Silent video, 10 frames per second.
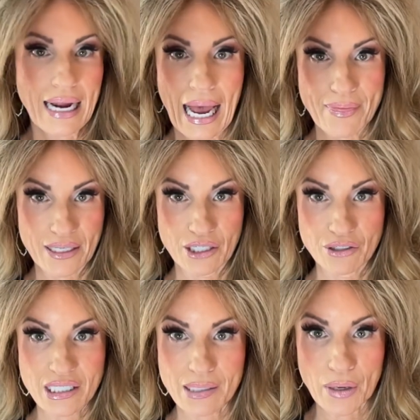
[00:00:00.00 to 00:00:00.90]
and then
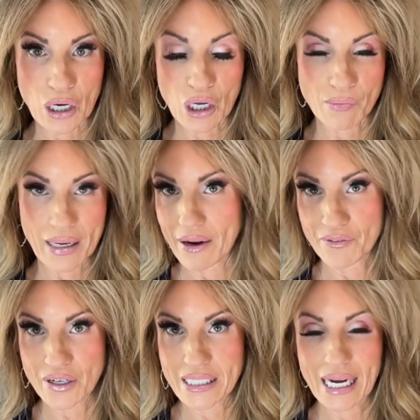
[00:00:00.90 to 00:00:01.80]
use the balm
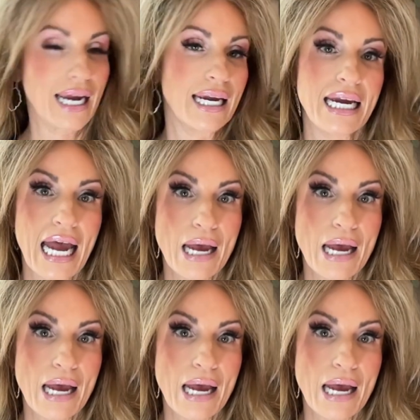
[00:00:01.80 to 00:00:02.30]
every day.